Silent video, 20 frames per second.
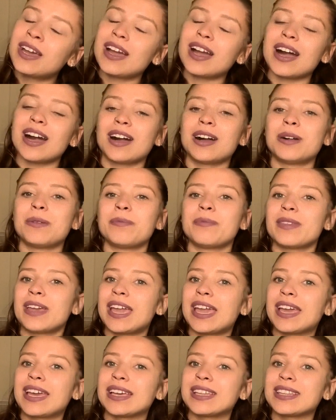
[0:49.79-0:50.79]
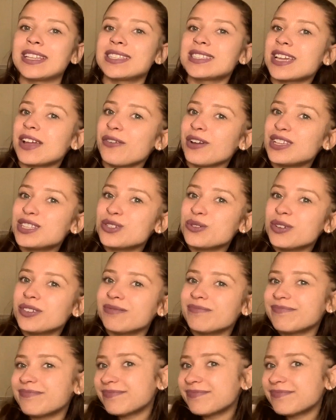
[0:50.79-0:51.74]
and let's get right to it.